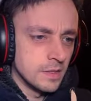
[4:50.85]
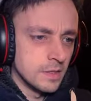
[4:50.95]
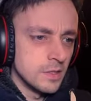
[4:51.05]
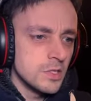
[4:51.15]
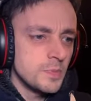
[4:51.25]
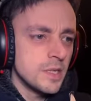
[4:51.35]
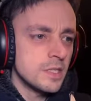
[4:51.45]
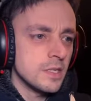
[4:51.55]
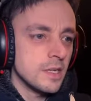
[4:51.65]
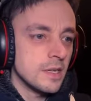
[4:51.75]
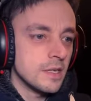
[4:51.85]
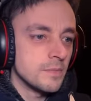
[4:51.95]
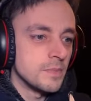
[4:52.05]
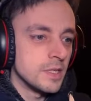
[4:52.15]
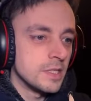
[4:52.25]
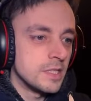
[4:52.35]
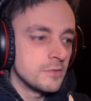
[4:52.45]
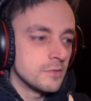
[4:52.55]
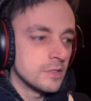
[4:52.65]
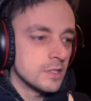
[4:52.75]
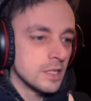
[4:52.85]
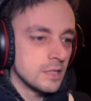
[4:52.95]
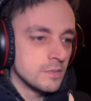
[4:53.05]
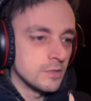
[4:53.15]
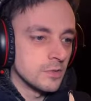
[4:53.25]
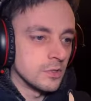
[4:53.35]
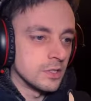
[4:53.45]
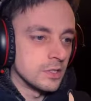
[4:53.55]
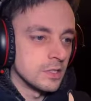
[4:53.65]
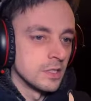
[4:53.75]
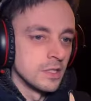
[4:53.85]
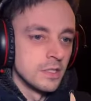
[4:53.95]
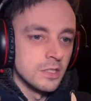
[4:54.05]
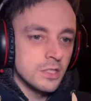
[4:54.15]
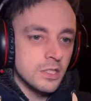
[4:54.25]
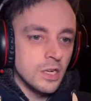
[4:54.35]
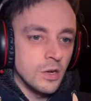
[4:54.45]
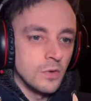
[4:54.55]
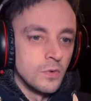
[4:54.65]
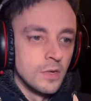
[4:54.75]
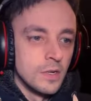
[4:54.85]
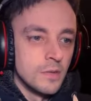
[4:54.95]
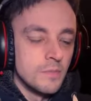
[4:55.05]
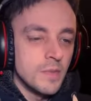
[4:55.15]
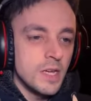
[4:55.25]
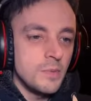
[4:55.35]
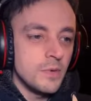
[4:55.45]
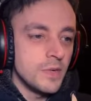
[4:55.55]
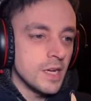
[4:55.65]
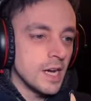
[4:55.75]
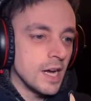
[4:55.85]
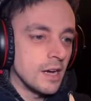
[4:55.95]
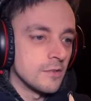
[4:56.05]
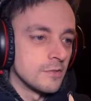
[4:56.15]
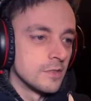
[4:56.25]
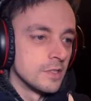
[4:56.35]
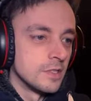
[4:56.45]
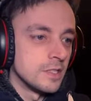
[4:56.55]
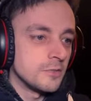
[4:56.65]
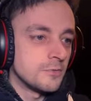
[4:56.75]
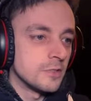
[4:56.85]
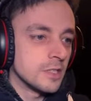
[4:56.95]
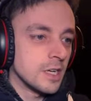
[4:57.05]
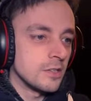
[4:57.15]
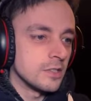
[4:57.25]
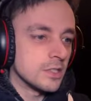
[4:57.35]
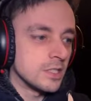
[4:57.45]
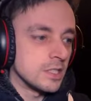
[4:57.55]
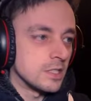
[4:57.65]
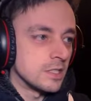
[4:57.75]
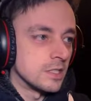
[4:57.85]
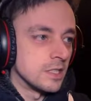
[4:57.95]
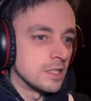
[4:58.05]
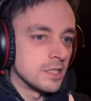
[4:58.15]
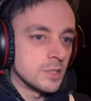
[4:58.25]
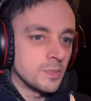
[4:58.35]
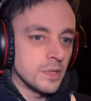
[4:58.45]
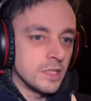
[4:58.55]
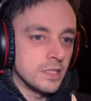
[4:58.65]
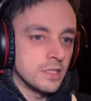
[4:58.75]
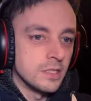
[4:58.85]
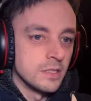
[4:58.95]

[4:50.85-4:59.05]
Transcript: Those appear to be different types of coins. So, maybe we have different currencies in this place.